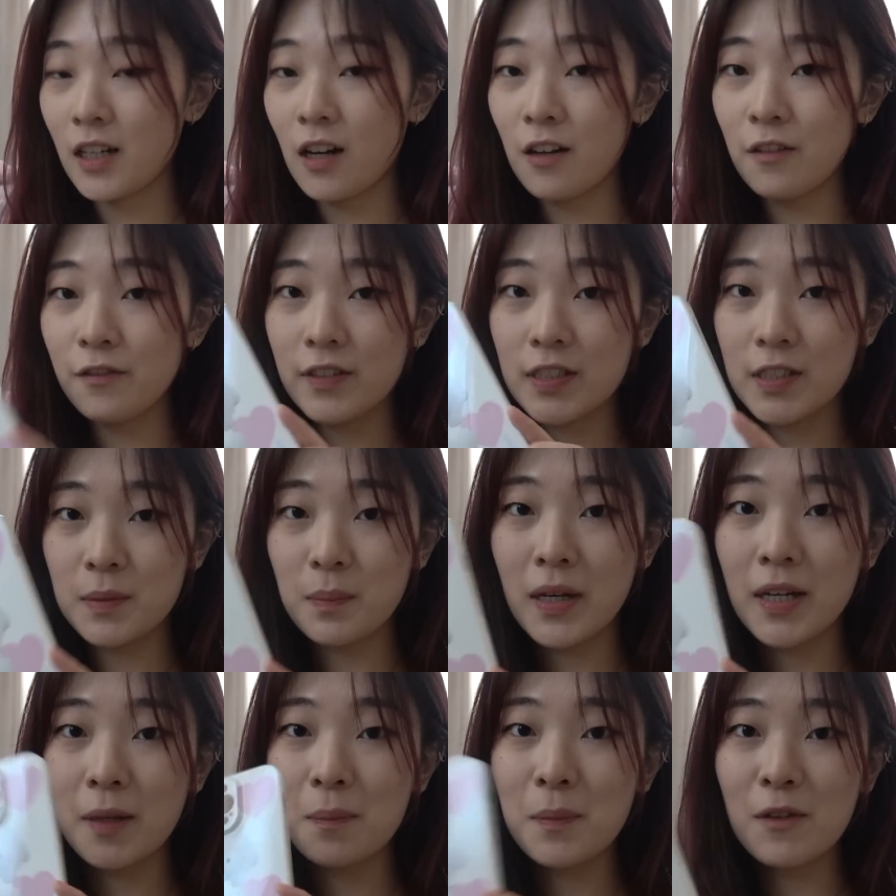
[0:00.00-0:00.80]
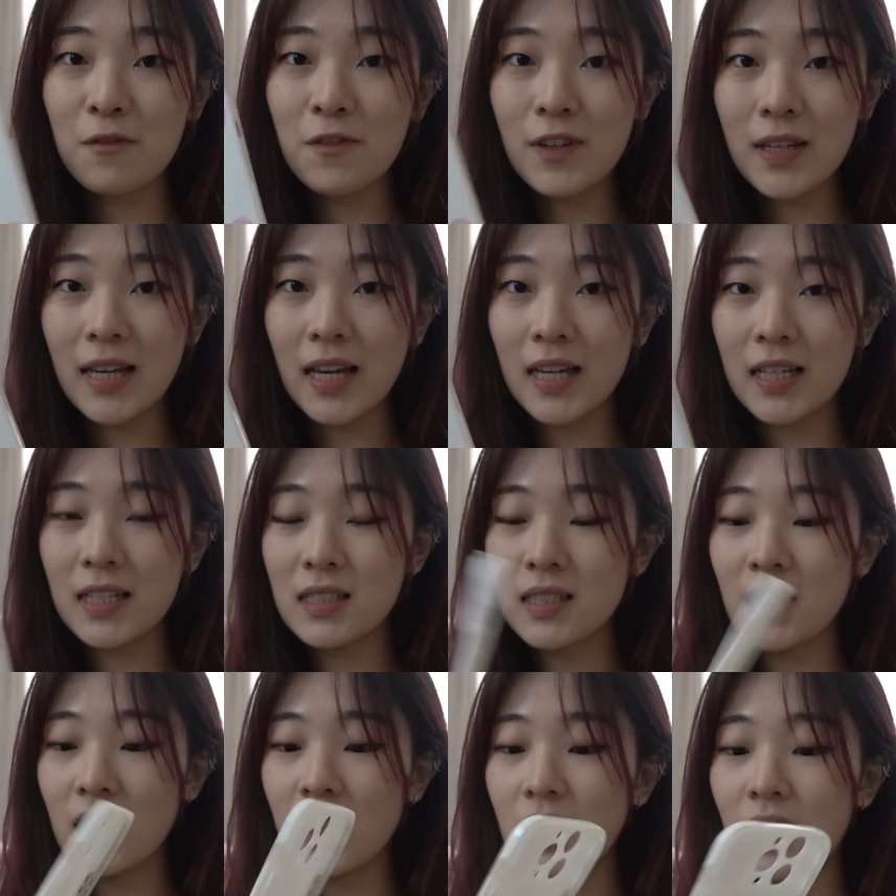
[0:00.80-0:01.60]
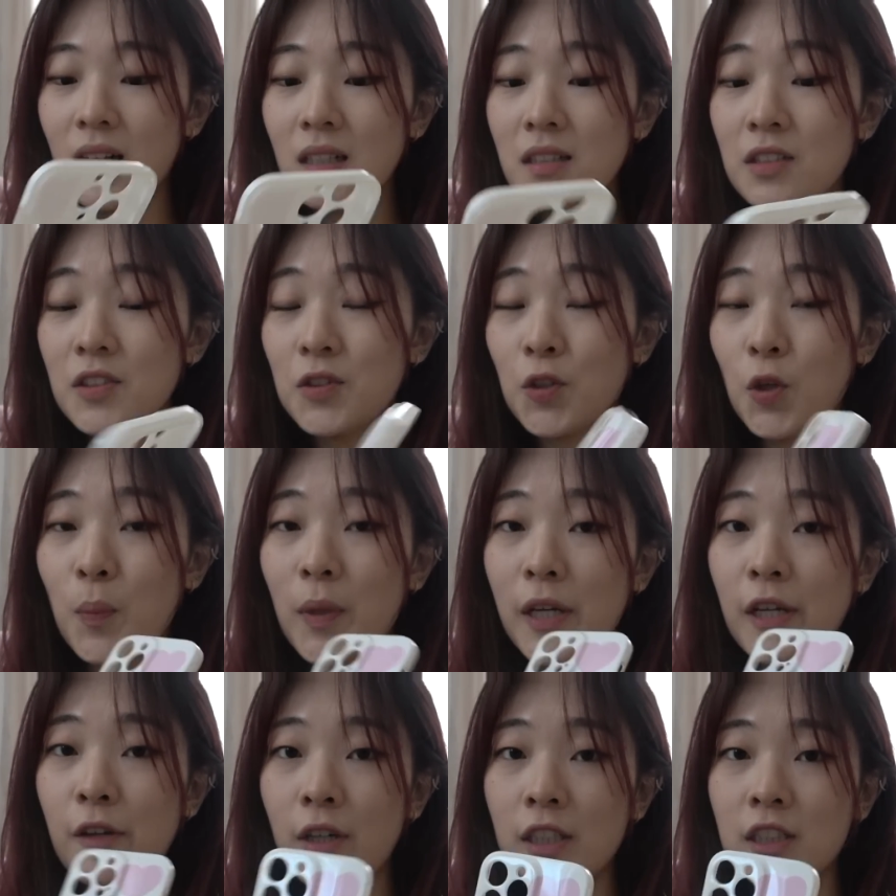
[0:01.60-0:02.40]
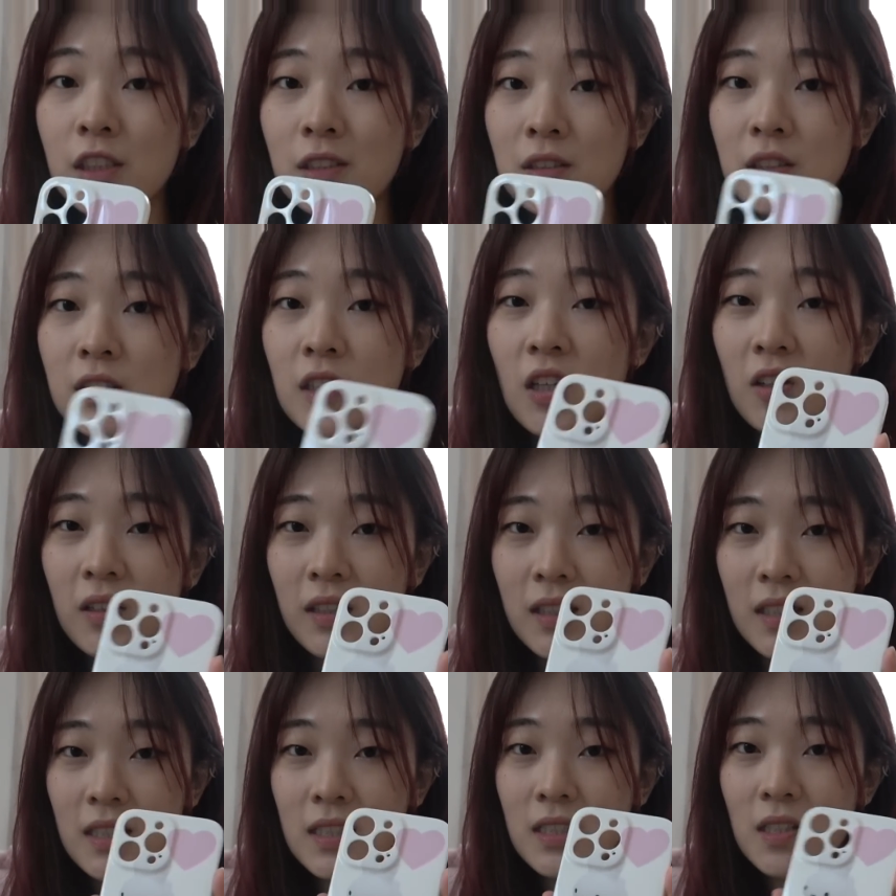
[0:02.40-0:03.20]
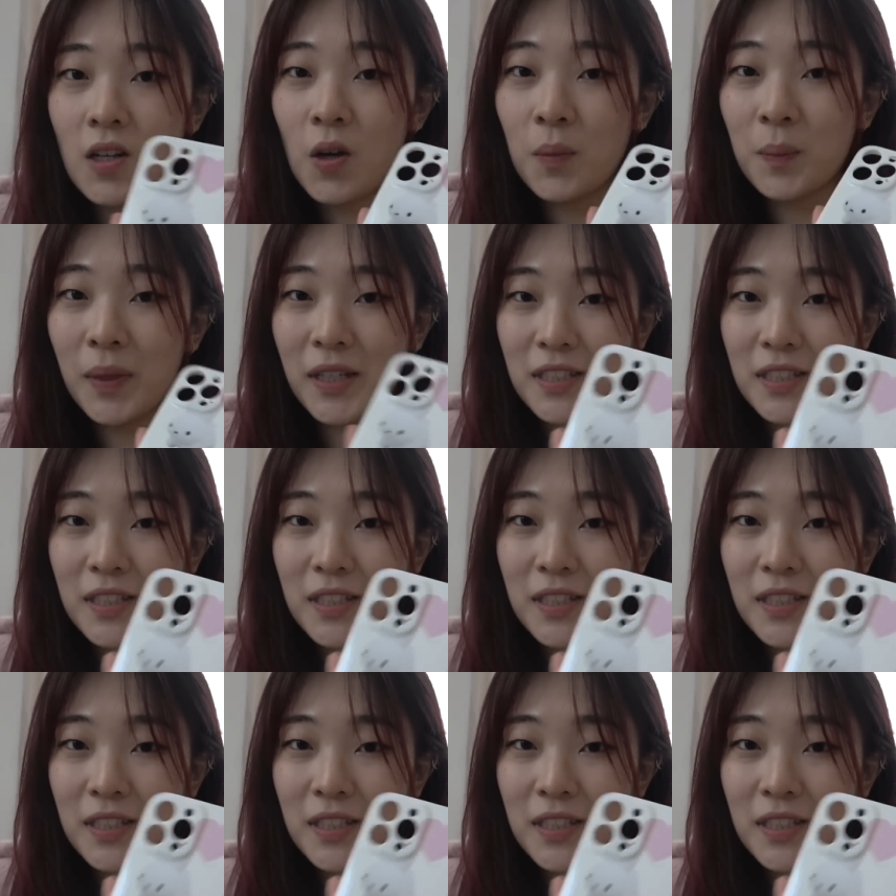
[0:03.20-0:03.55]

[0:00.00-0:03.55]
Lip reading: off is my Miffy case. I got so many questions on this on my